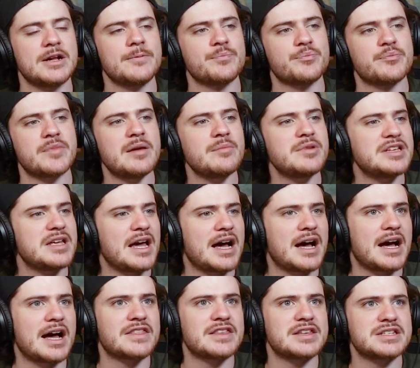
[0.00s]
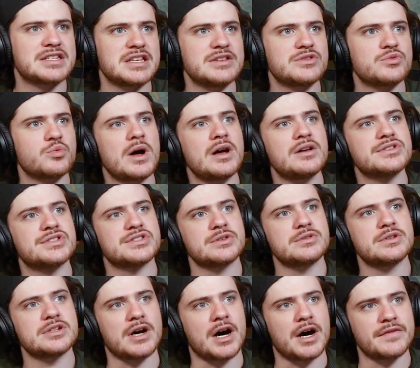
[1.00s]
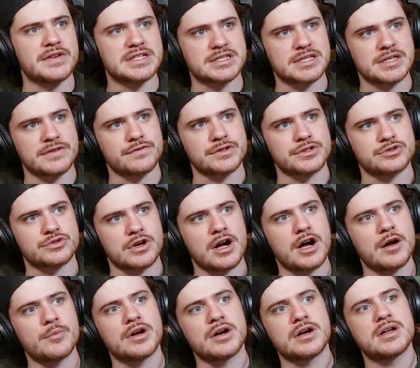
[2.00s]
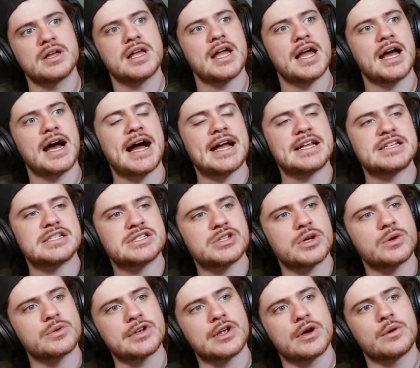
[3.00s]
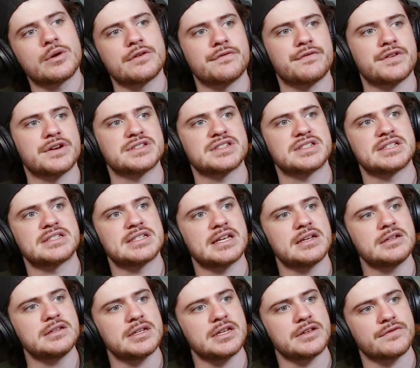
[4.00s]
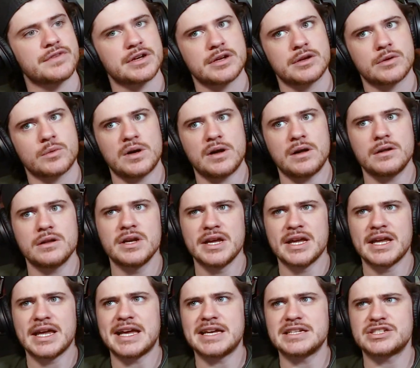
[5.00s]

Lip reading: maybe, she's well suited obviously for drama. I just don't know her versatility very well. Is